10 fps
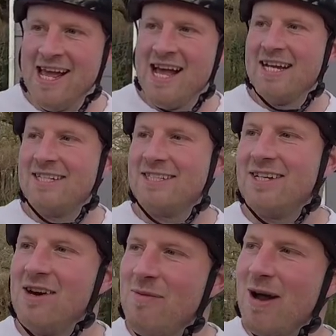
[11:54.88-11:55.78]
and just
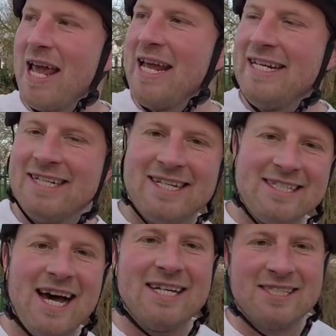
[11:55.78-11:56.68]
do a one eighty to
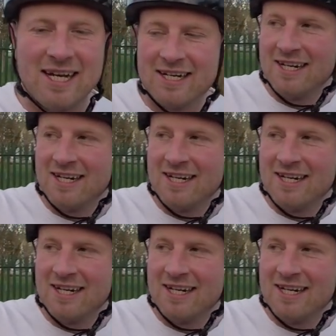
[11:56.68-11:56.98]
disaster.